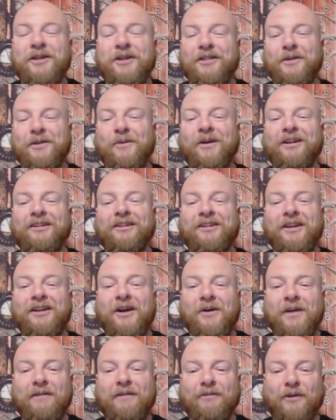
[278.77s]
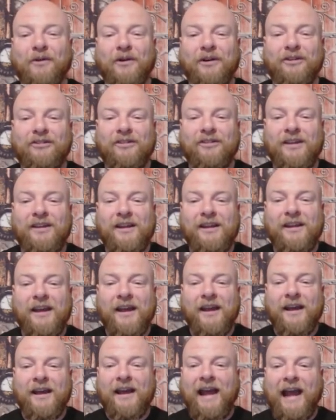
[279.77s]
they wanted to know if we're going to see
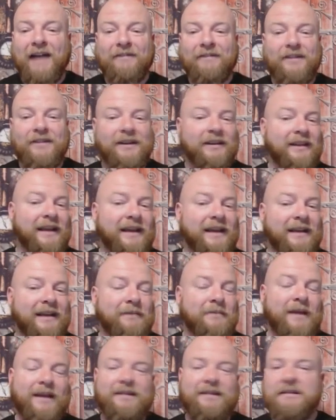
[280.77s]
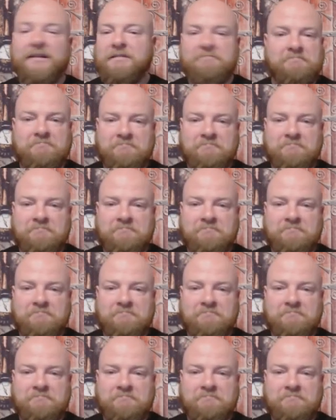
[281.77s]
Avi, Elayne, and Min.